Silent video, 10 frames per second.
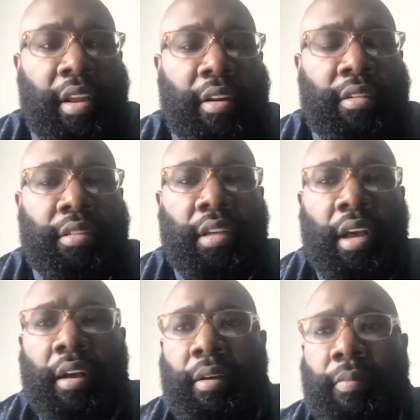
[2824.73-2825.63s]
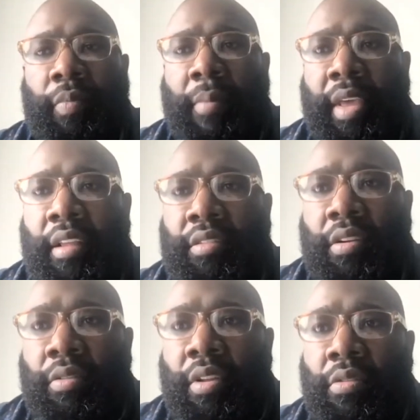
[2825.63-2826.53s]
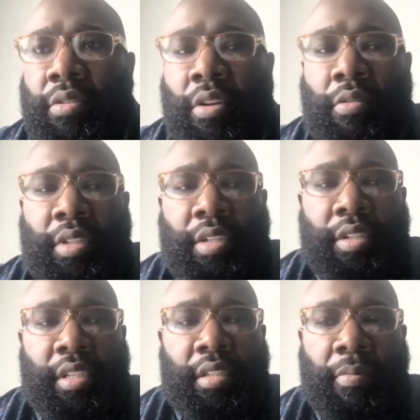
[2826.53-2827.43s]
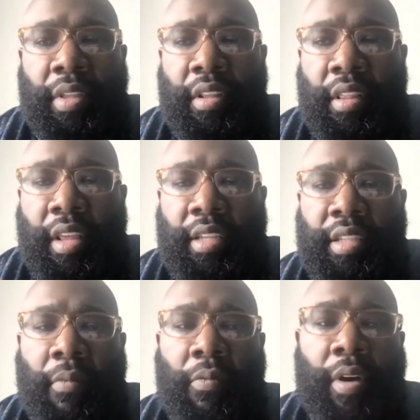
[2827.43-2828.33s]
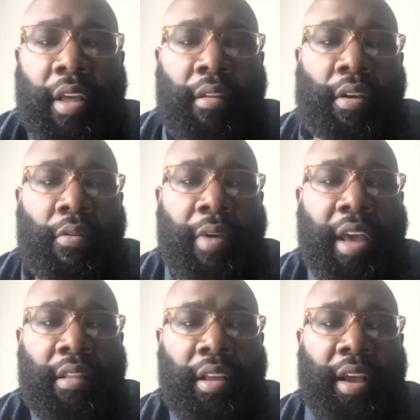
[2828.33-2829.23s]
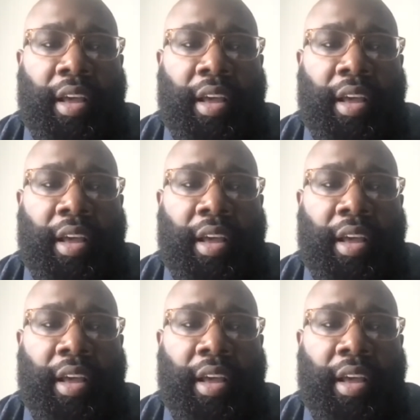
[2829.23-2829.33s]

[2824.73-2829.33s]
there's, so those are just some of the things that we have to.